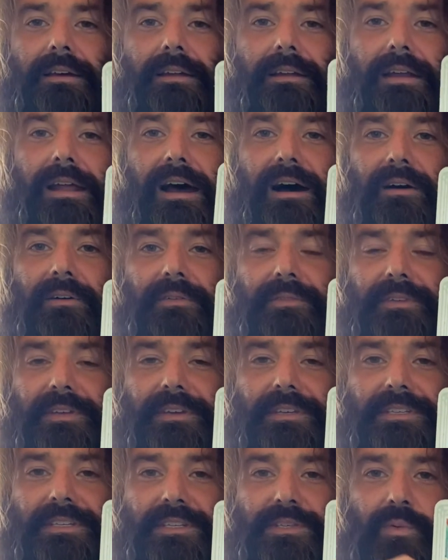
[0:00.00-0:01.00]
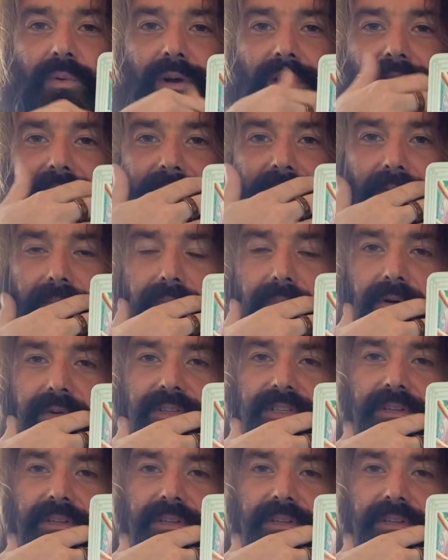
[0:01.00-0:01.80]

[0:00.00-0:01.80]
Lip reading: Now, this is one of the most